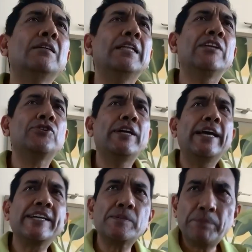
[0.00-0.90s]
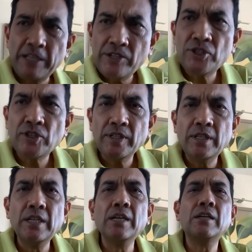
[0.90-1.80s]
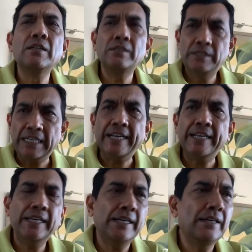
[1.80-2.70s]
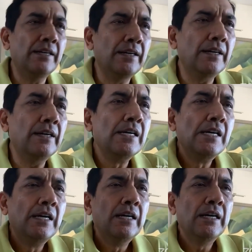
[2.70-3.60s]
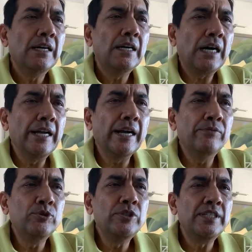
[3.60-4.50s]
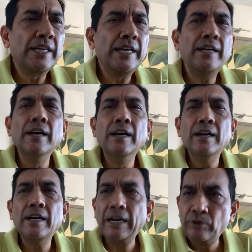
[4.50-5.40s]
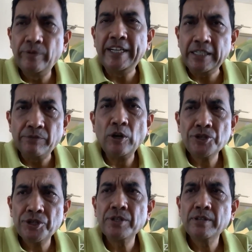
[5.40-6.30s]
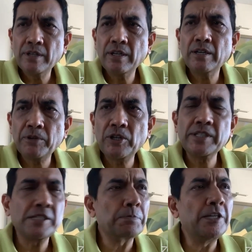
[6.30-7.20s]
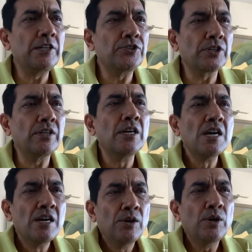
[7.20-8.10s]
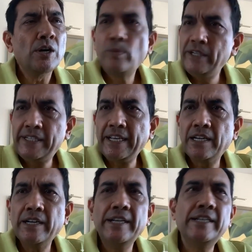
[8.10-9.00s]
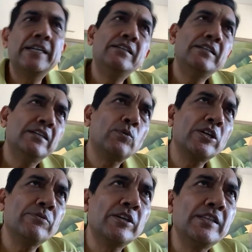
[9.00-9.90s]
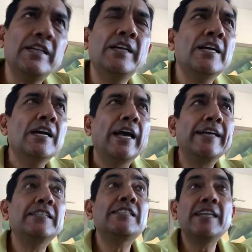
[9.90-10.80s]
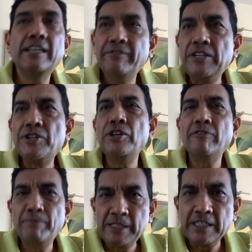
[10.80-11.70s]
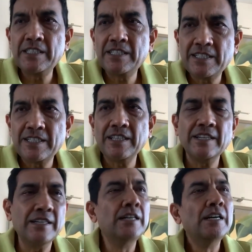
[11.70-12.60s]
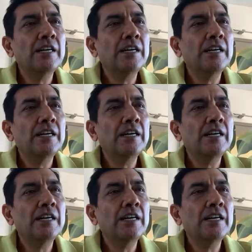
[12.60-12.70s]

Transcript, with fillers: uh, naturally, experiential uh, dining, uh, uh, I, I, would say uh, I would wait and watch because experiential will take a hit, and whatever the existing inventory of business mm.